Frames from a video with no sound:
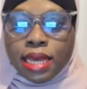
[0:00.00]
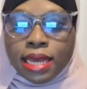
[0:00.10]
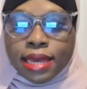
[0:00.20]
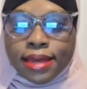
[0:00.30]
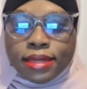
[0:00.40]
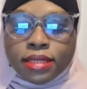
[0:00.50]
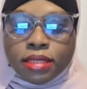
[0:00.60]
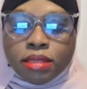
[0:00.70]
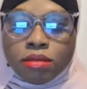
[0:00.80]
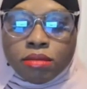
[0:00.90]

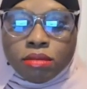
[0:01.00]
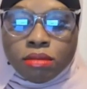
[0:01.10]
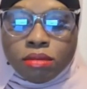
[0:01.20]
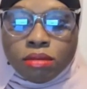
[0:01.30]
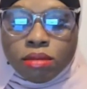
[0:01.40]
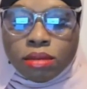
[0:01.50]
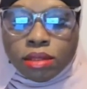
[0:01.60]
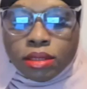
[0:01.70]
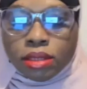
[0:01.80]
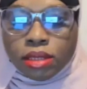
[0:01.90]
is
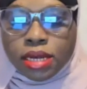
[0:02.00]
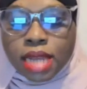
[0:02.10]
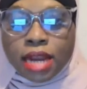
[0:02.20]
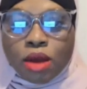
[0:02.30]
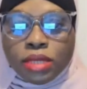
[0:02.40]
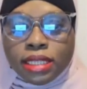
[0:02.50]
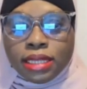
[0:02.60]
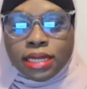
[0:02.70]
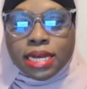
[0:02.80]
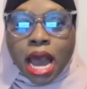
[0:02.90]
not only
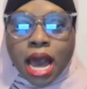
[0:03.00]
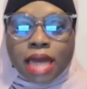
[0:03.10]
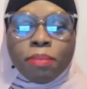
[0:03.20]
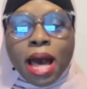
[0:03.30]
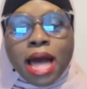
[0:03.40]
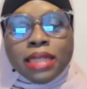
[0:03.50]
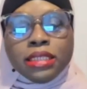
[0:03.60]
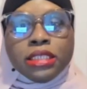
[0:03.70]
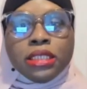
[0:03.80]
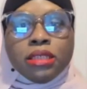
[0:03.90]
the
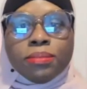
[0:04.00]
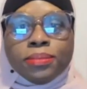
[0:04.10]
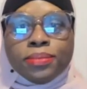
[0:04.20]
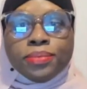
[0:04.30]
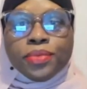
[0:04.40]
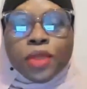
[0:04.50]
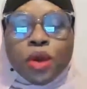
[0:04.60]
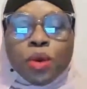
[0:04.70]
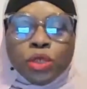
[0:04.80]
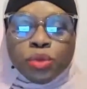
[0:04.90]
non-apology,
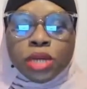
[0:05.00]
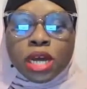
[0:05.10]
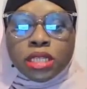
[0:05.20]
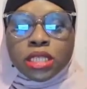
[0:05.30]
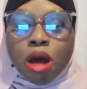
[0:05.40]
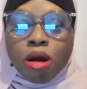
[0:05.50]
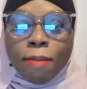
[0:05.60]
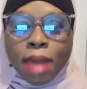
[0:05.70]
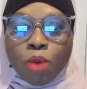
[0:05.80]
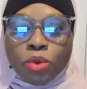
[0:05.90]
which we're going to
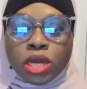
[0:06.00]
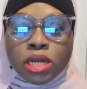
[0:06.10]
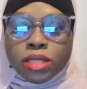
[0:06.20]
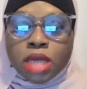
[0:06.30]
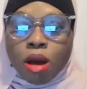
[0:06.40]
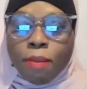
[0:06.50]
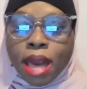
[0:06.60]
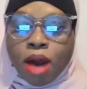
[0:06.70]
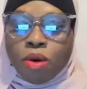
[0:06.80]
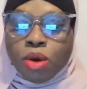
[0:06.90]
talk about. We're going to talk
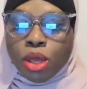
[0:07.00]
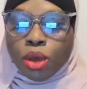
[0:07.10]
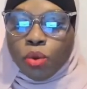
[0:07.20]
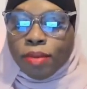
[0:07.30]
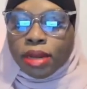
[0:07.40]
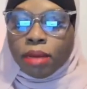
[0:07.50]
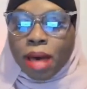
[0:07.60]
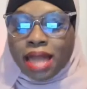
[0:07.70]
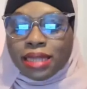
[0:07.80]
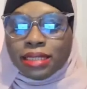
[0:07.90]
about women
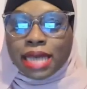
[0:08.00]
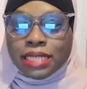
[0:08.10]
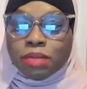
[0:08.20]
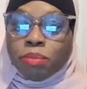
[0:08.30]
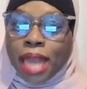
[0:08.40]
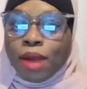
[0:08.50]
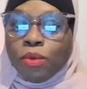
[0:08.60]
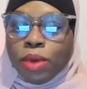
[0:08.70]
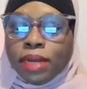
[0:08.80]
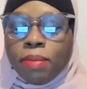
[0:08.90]
apologizing,
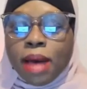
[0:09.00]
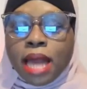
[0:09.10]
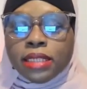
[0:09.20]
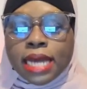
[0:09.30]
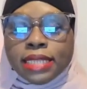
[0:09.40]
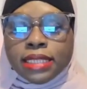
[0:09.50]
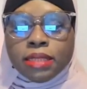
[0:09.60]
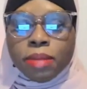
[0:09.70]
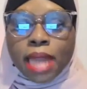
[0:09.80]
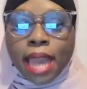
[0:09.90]
Black women
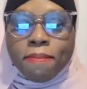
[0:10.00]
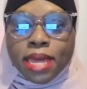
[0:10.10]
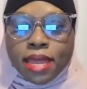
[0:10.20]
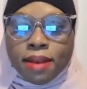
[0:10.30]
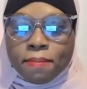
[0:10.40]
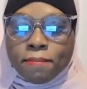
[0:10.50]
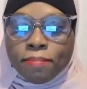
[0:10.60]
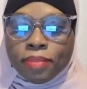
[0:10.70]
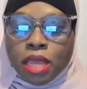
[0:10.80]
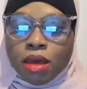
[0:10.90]
apologizing to Black men.
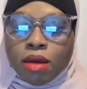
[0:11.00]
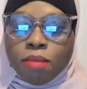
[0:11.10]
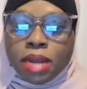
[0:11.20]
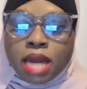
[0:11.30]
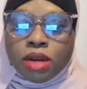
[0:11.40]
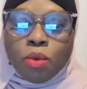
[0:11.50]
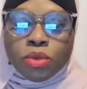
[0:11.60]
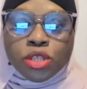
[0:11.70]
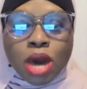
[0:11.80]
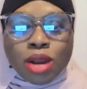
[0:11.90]
But I
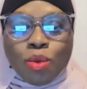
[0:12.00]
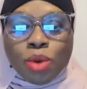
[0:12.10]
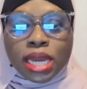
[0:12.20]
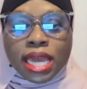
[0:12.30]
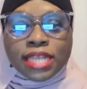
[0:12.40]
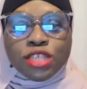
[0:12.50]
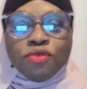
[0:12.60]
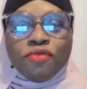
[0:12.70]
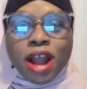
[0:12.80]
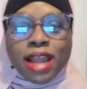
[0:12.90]
don't want to
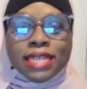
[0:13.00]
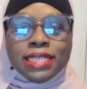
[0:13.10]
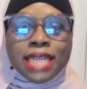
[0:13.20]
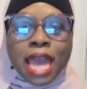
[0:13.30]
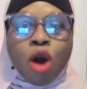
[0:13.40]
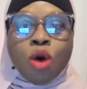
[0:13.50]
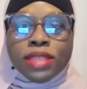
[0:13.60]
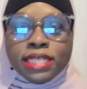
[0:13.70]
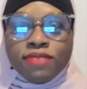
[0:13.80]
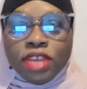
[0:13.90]
get too far into that
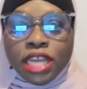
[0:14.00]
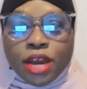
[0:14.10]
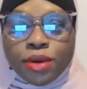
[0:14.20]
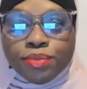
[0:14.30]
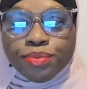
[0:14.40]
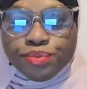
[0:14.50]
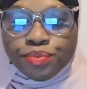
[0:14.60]
on this video.